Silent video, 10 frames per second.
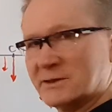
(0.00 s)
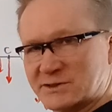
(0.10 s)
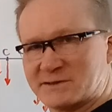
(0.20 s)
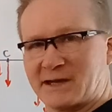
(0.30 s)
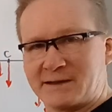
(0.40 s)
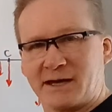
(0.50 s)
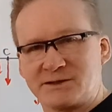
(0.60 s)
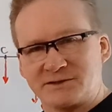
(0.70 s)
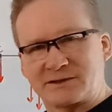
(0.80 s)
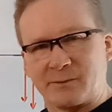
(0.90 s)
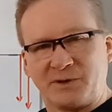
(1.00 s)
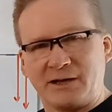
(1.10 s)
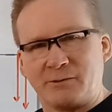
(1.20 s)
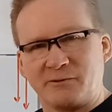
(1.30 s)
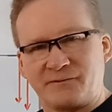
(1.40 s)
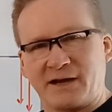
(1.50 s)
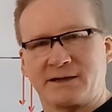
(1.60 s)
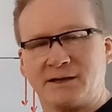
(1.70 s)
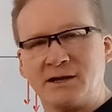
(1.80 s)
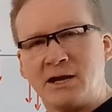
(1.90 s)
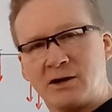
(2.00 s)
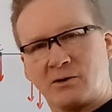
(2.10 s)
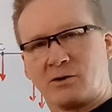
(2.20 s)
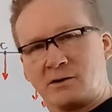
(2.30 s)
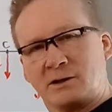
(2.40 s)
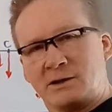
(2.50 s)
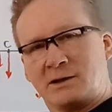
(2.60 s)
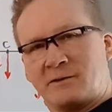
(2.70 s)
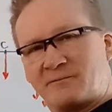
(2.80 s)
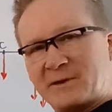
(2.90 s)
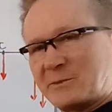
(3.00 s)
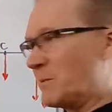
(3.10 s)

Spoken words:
just like that, just completely reflected or flipped